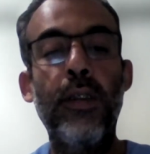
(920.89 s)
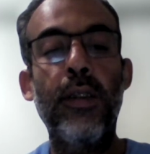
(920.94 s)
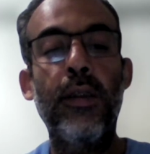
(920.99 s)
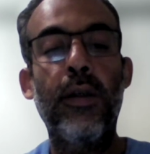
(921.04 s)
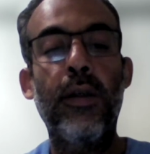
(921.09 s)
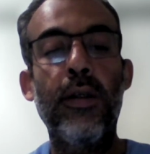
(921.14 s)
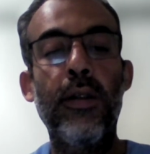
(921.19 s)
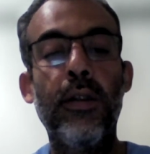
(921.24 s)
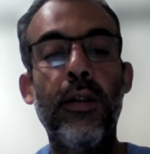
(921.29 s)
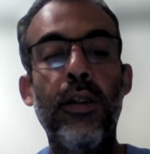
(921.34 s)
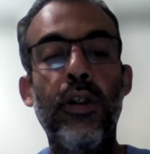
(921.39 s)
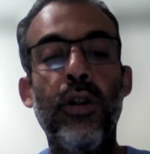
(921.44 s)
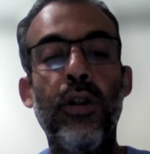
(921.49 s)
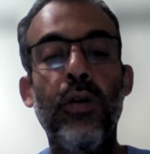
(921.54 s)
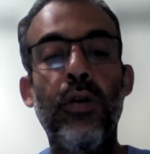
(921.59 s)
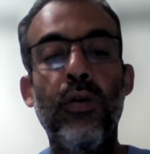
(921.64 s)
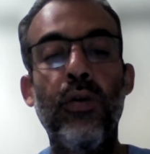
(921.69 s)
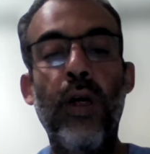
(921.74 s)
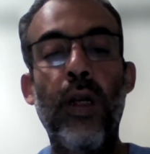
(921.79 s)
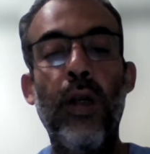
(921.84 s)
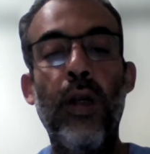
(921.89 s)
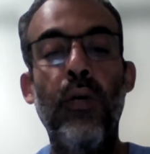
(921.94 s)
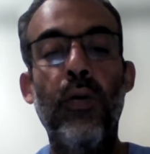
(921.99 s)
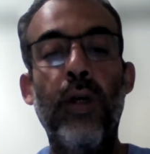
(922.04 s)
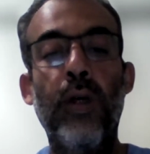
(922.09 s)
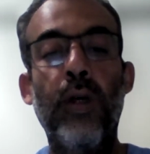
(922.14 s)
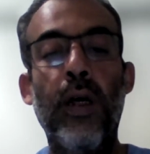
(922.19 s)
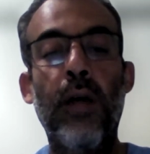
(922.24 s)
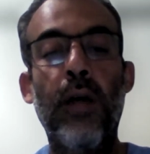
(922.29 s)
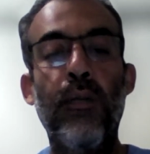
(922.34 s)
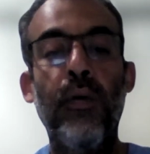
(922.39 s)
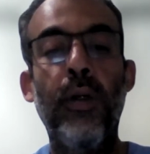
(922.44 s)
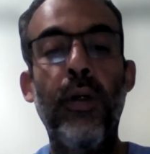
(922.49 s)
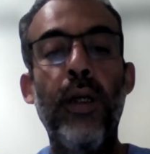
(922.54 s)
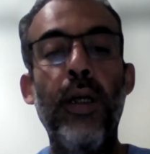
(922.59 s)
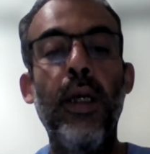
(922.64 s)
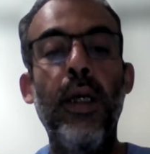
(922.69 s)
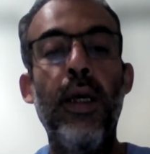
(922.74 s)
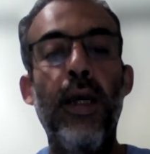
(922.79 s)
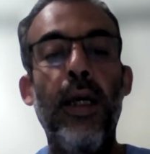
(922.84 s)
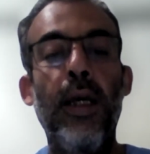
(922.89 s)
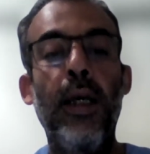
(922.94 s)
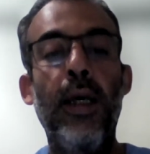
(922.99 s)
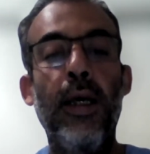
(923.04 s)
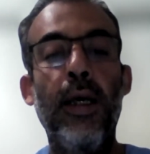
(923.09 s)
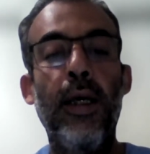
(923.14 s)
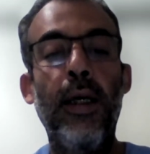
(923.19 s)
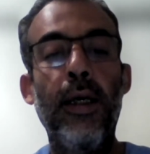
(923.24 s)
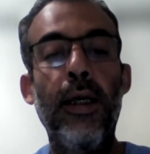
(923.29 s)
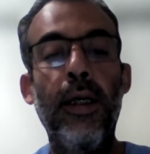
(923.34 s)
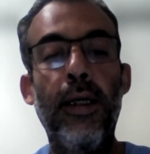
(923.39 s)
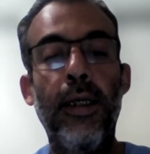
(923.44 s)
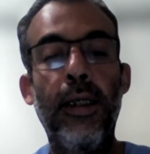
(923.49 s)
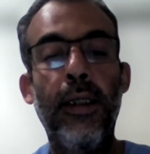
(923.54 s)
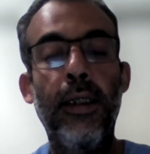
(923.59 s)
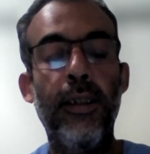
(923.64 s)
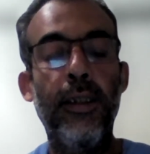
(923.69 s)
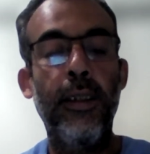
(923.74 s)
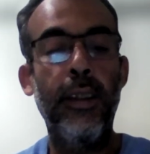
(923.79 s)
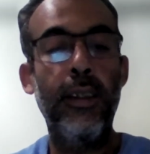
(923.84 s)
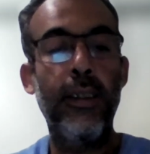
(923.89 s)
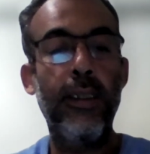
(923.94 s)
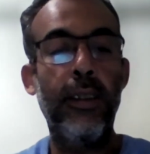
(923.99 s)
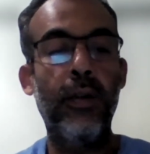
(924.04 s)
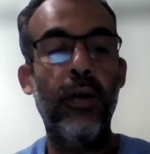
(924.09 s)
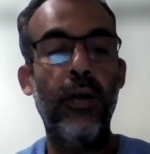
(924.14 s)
transition to a low carbon economy.